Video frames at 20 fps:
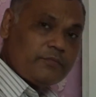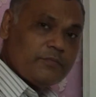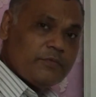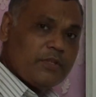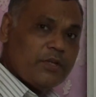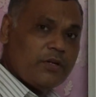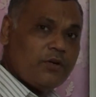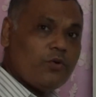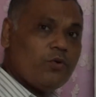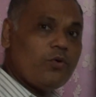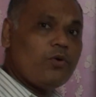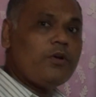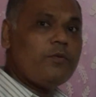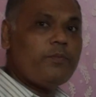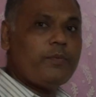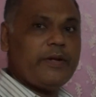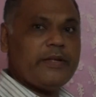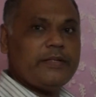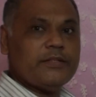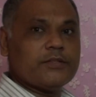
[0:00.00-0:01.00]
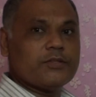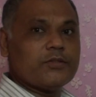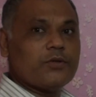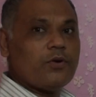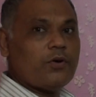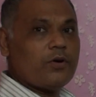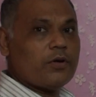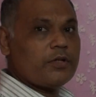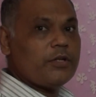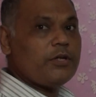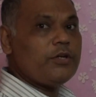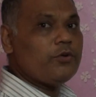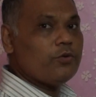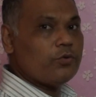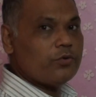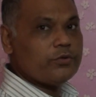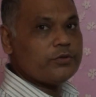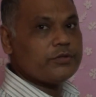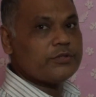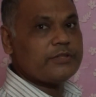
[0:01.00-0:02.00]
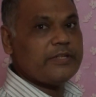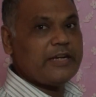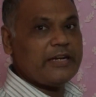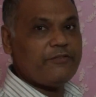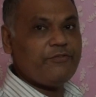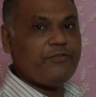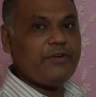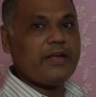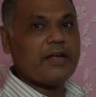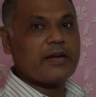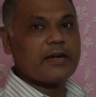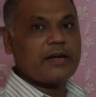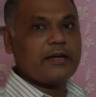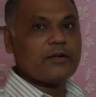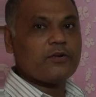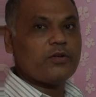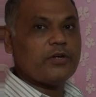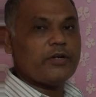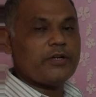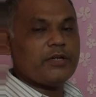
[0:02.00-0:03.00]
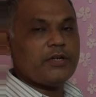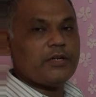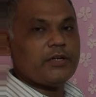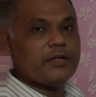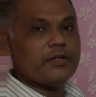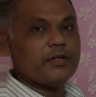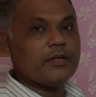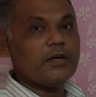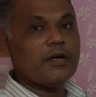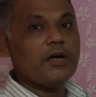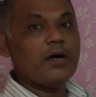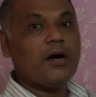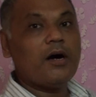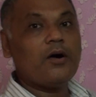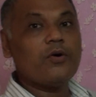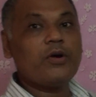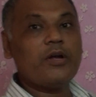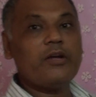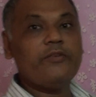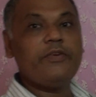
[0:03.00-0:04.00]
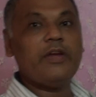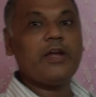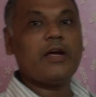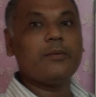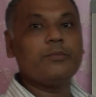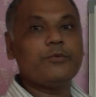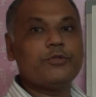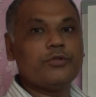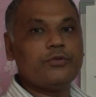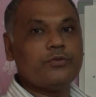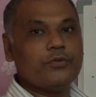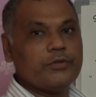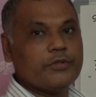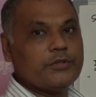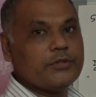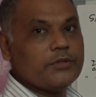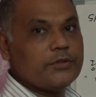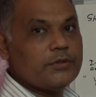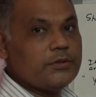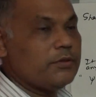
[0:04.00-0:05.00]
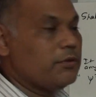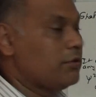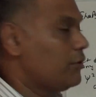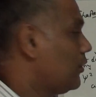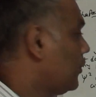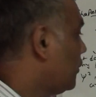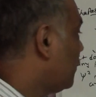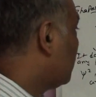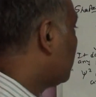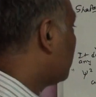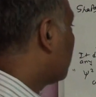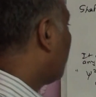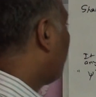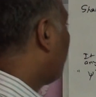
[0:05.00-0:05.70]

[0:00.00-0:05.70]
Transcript: the nodal planes or the nodes that we are calculating it, how can we come to know it? So